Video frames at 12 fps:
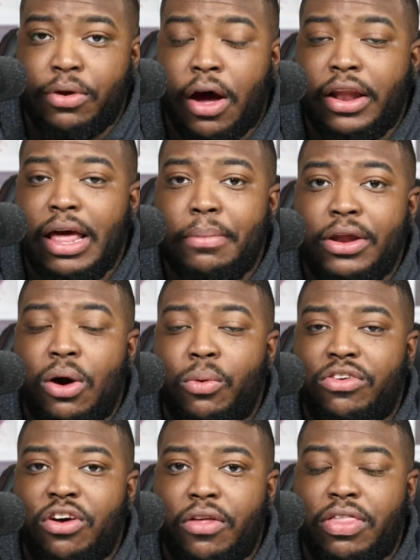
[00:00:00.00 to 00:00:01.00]
Y'all let me know
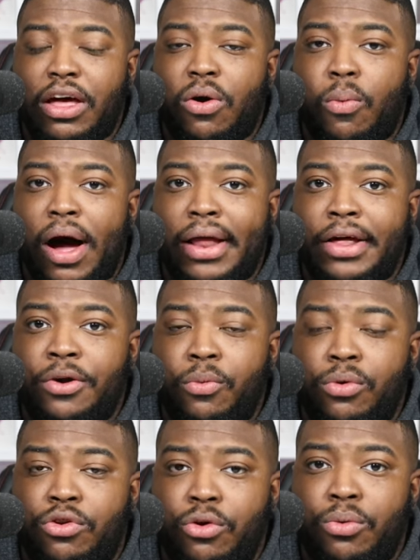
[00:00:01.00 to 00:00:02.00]
what y'all think Kawhi Leonard
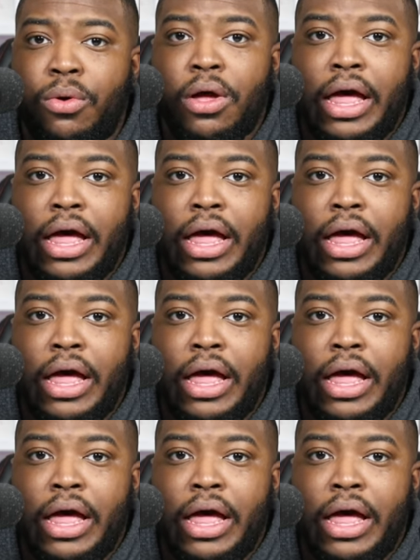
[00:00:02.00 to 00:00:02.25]
will do